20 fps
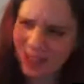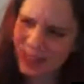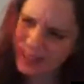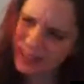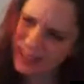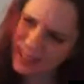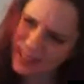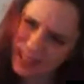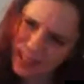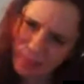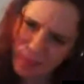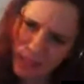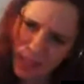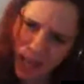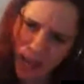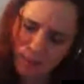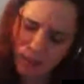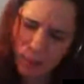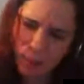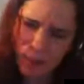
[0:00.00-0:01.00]
Does it even
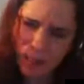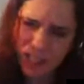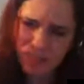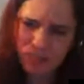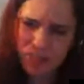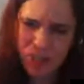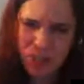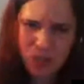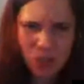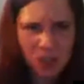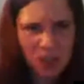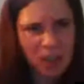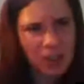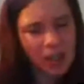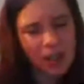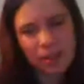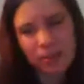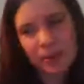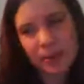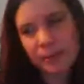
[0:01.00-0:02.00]
have a paid feature? I
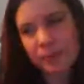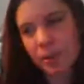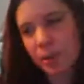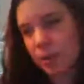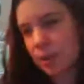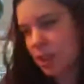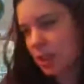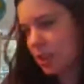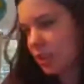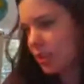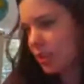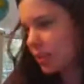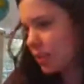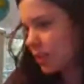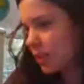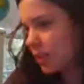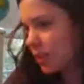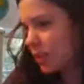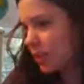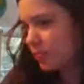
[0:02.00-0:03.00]
don't even know that
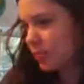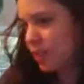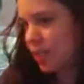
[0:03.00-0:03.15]
it even